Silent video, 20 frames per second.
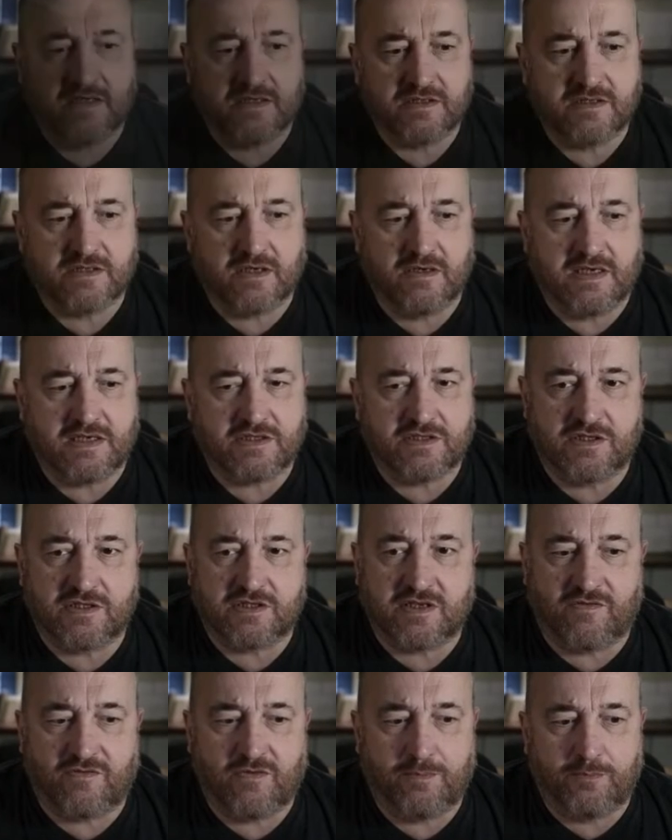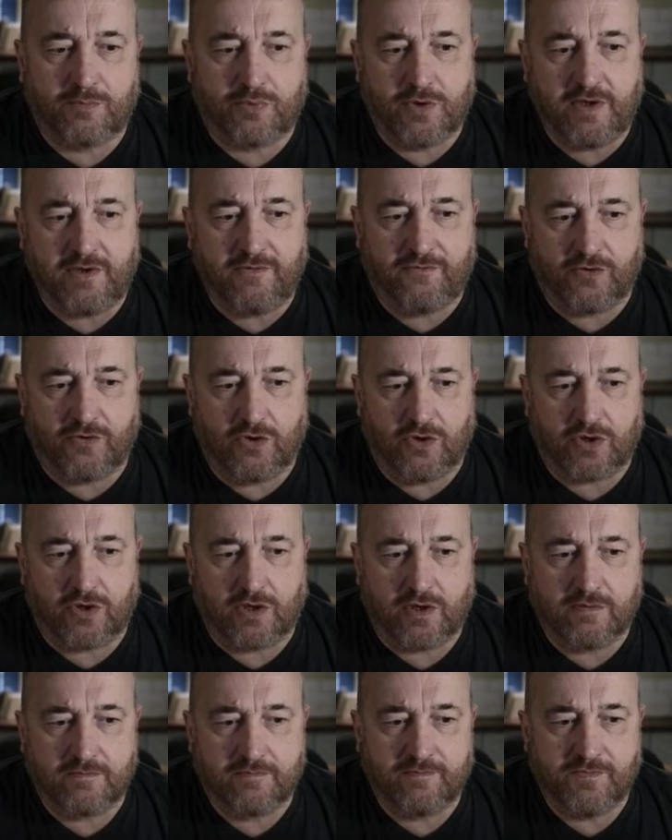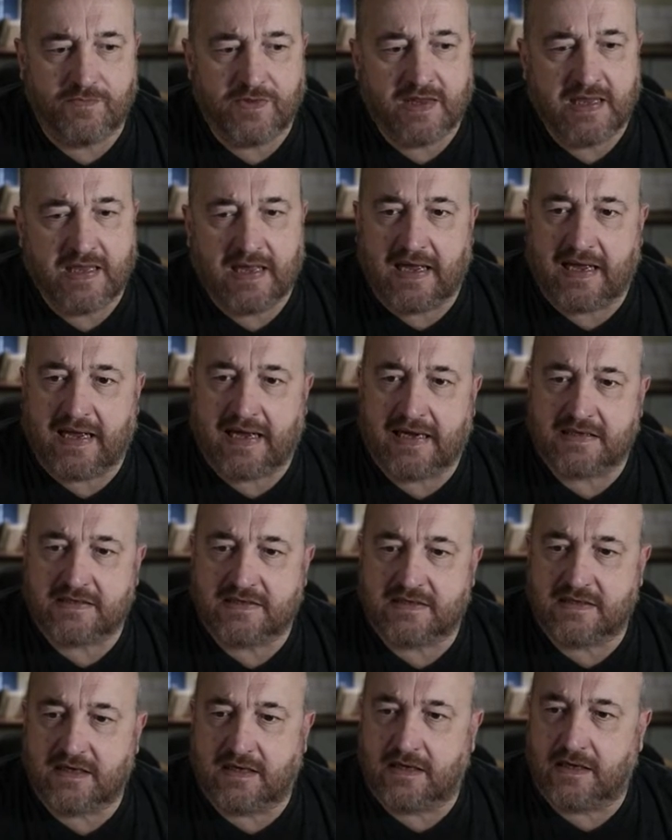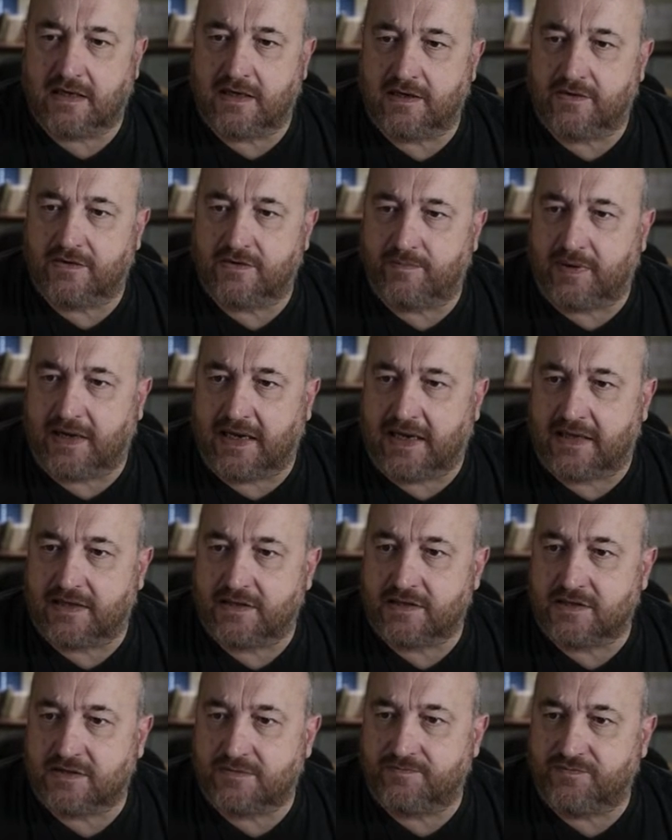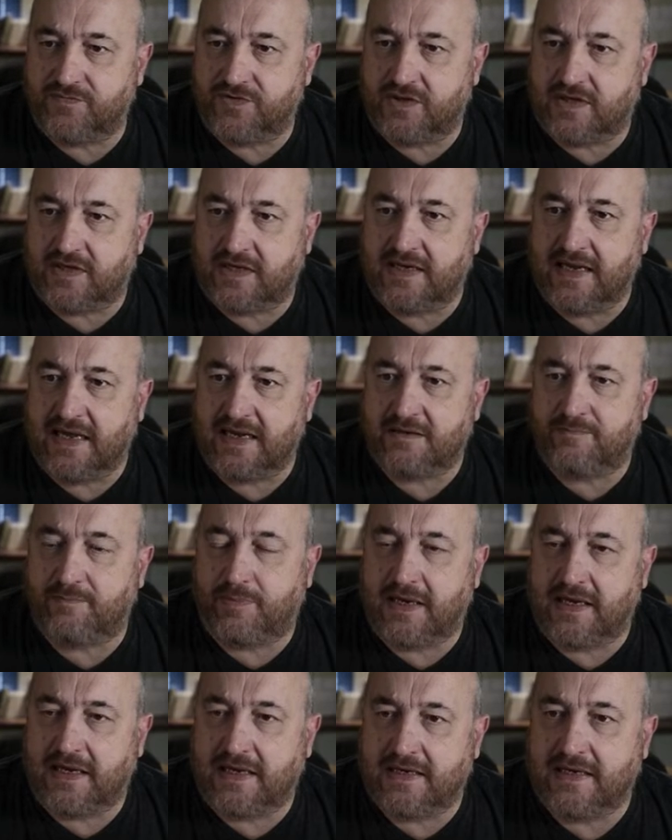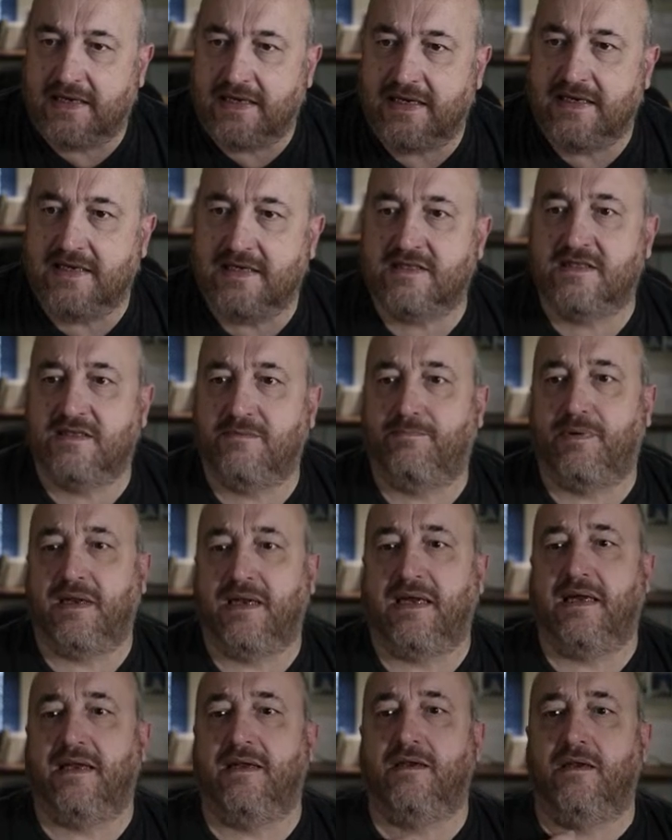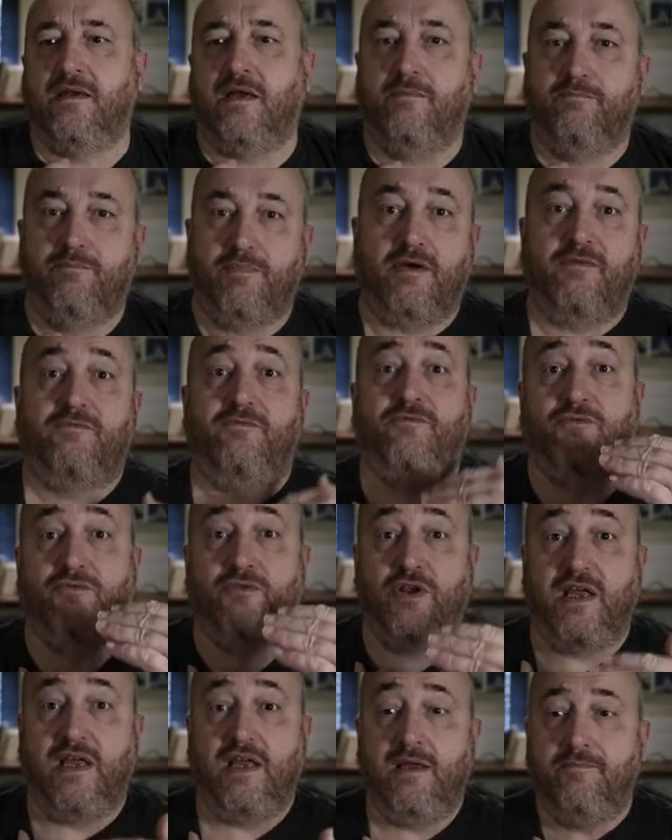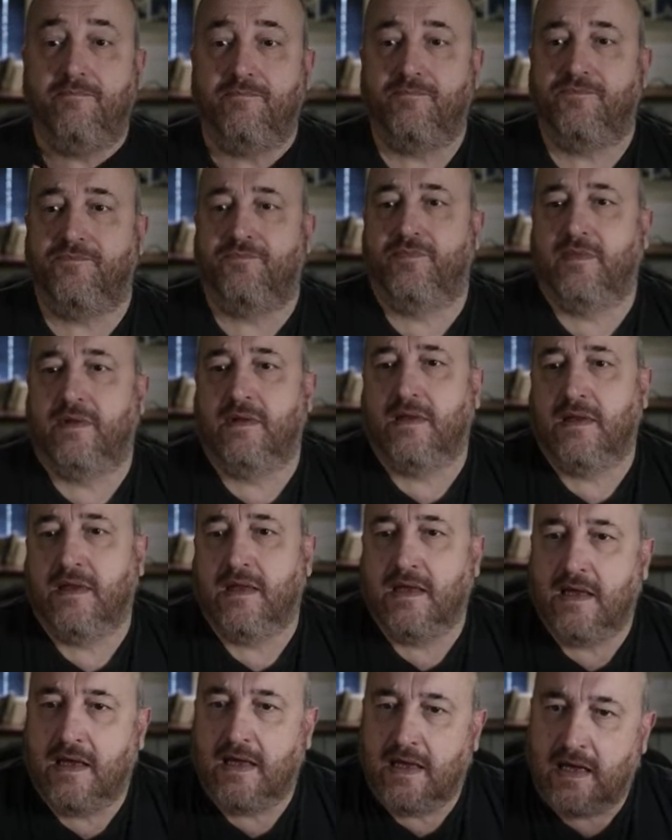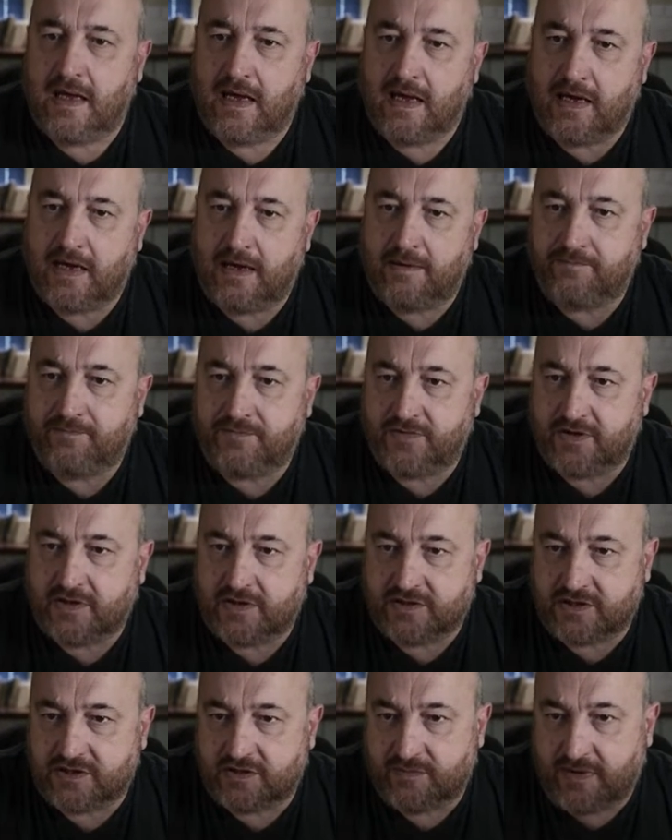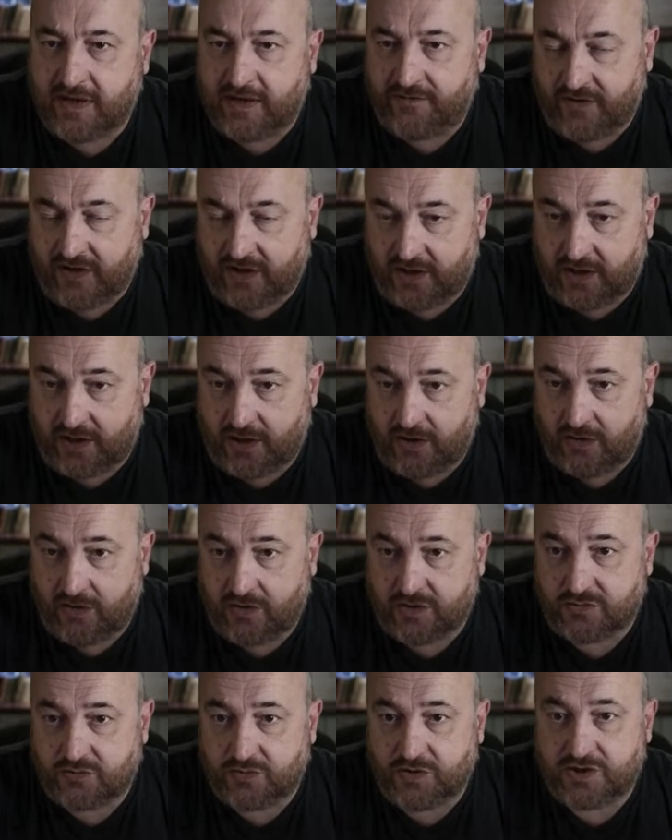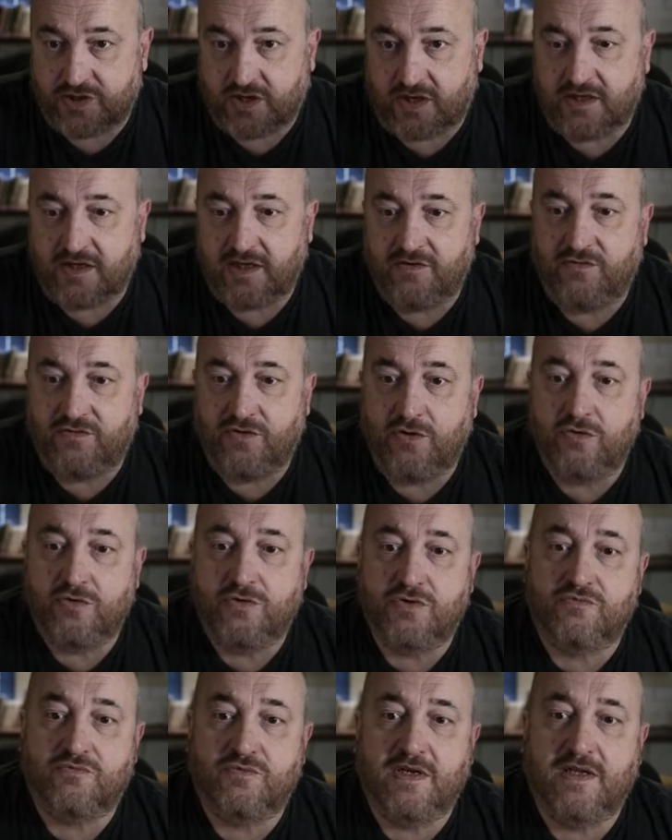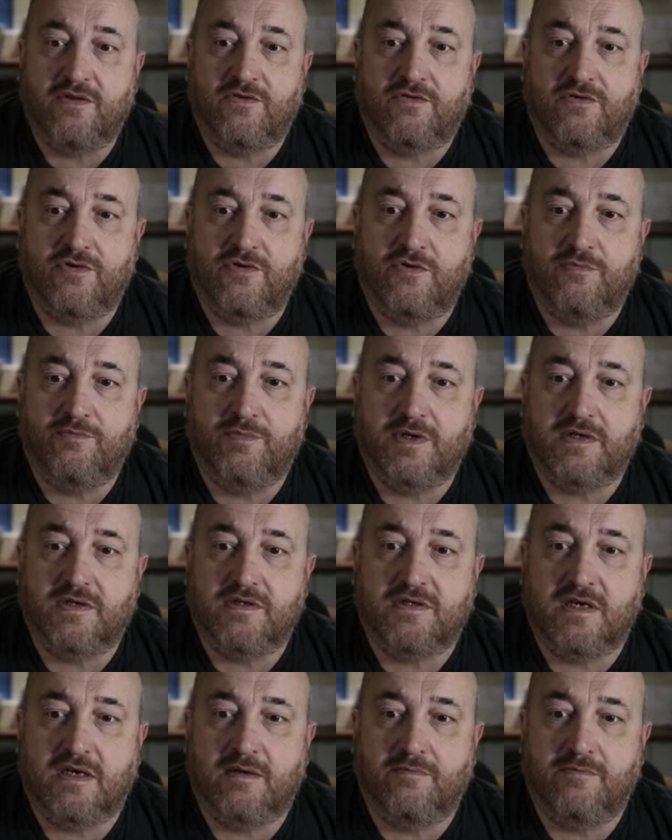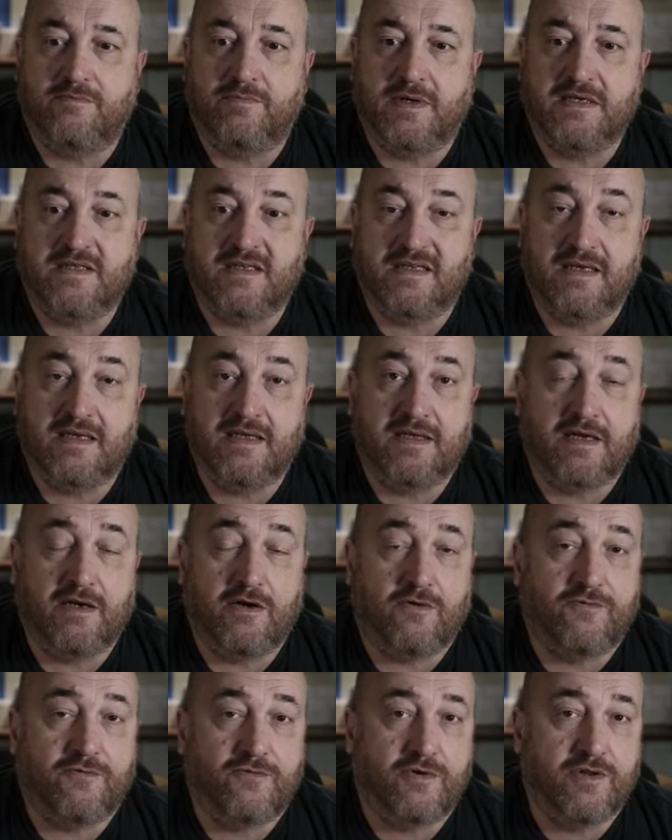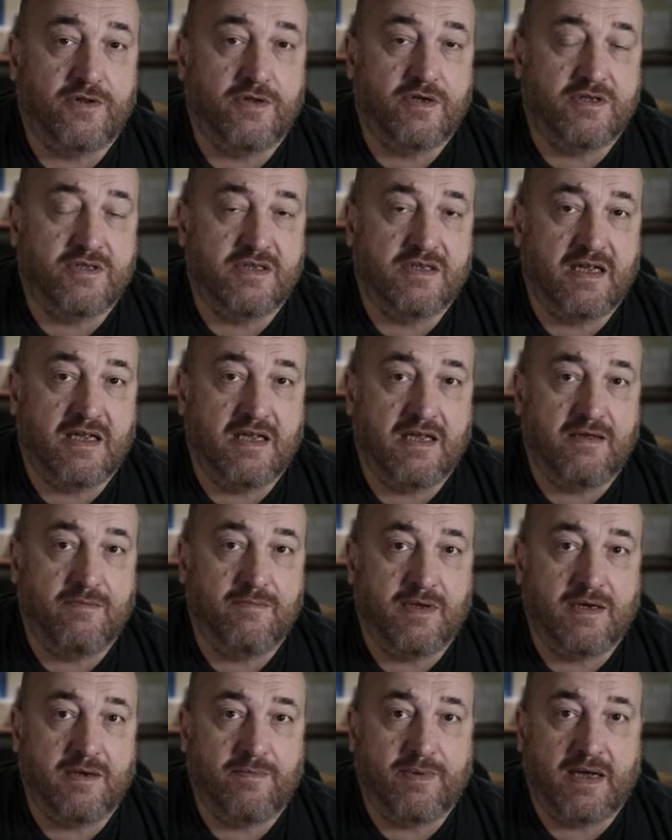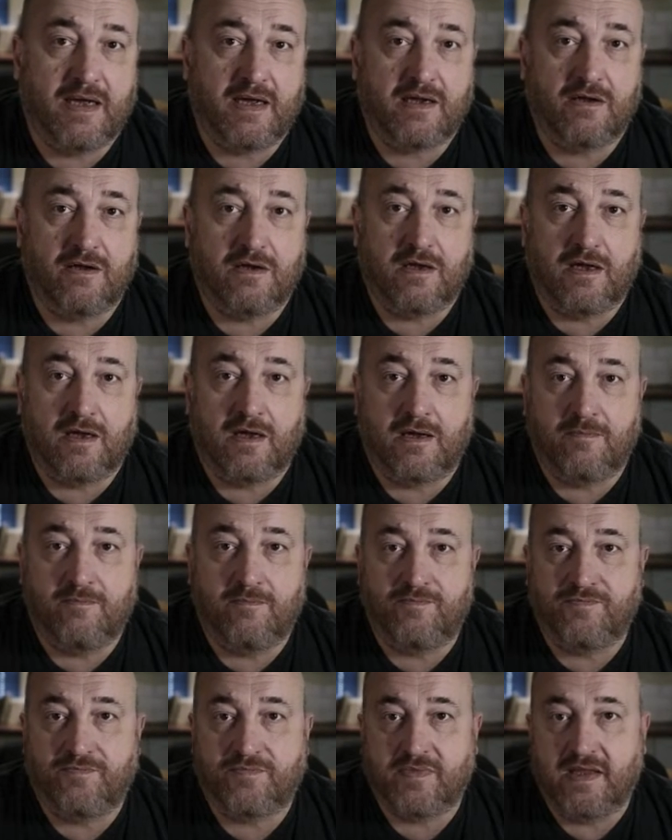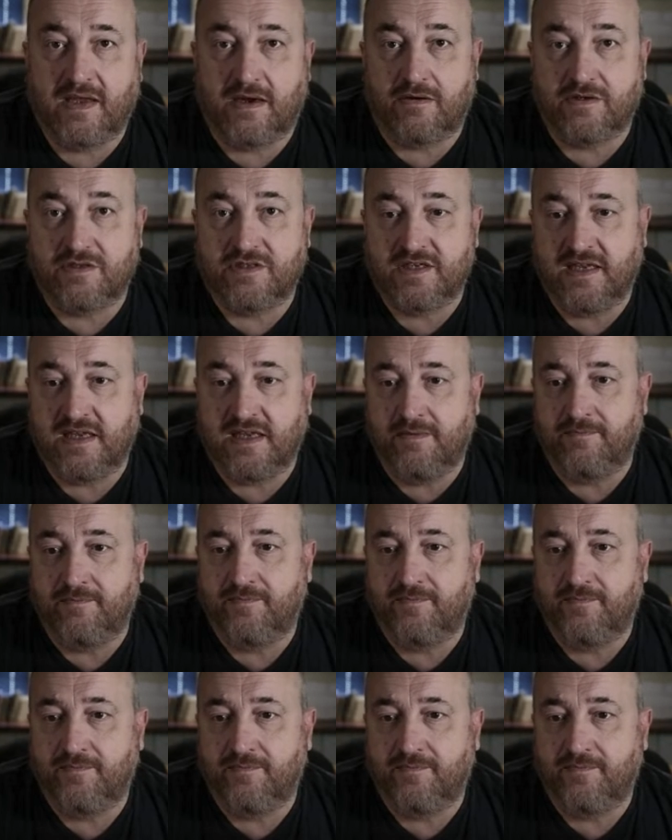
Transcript: So let's just have a brief look at uh, the plans. The Connect plan is the plan above free um, there's some FAQs which I'll leave you to read through, but um, basically they offer a 30-day money-back um, guarantee.